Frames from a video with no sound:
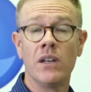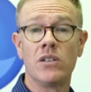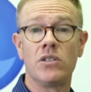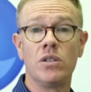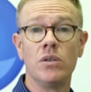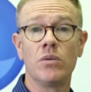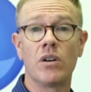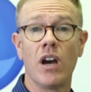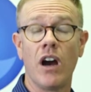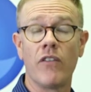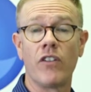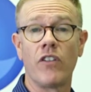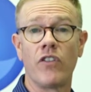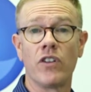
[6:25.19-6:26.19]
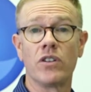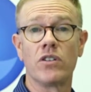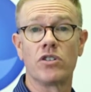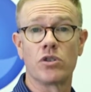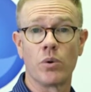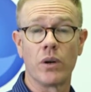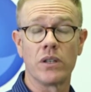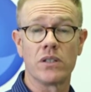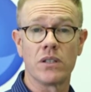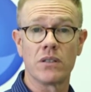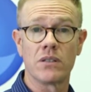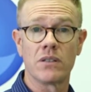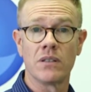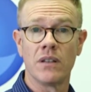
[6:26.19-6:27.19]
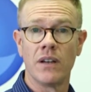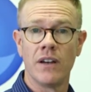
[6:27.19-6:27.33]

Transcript: to cover for their shortages.